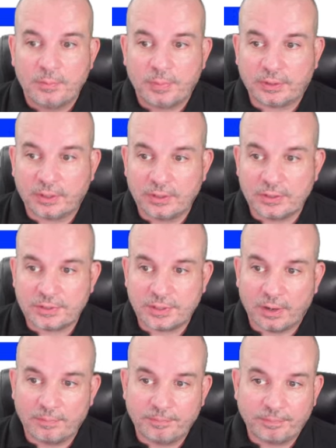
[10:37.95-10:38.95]
because
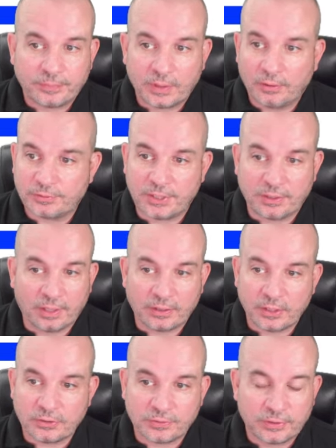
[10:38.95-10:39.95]
obviously they're
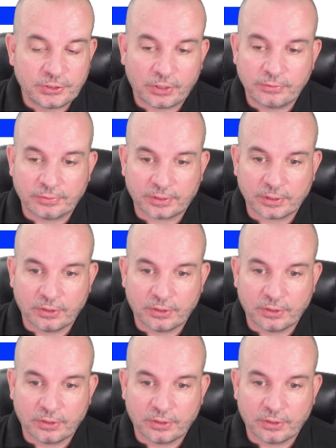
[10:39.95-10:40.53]
used for chauffeur